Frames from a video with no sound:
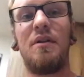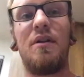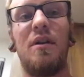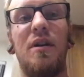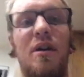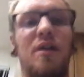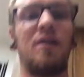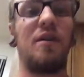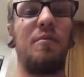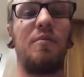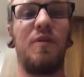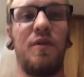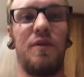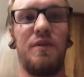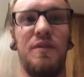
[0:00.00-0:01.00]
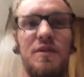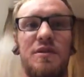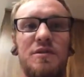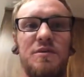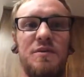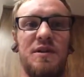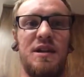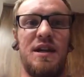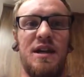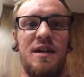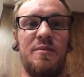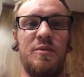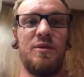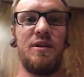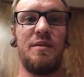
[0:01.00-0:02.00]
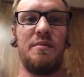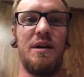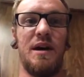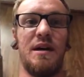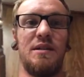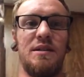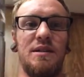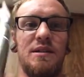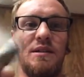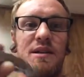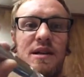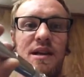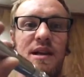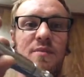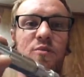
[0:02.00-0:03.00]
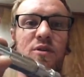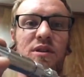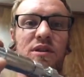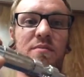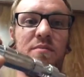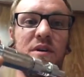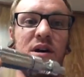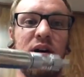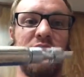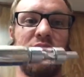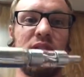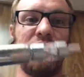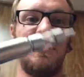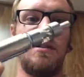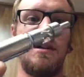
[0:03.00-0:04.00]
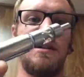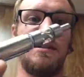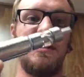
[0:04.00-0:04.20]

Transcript: Both of those were Camry batteries that came with the mod, so I